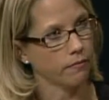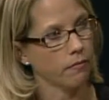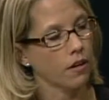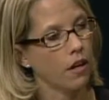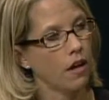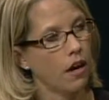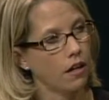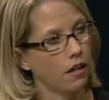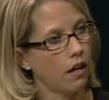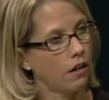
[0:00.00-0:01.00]
Yes.
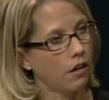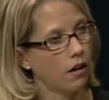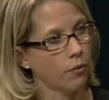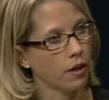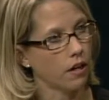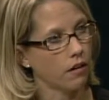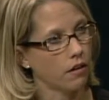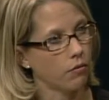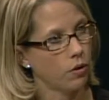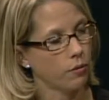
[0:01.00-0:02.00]
are
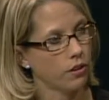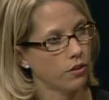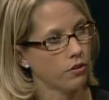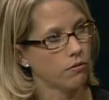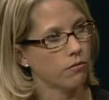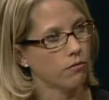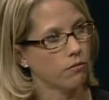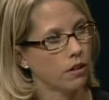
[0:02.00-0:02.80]
we? What do we do?